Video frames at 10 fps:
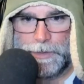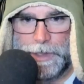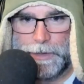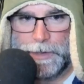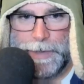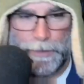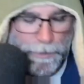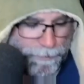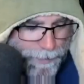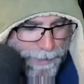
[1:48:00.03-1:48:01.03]
we're going to make one
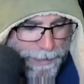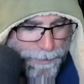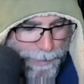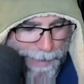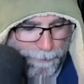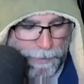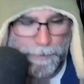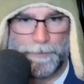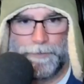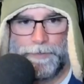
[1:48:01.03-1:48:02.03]
for each
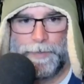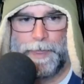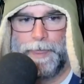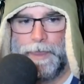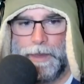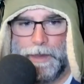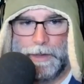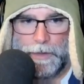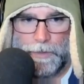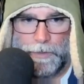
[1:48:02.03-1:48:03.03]
platform.
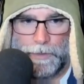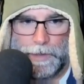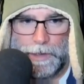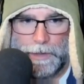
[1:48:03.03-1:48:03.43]
Okay.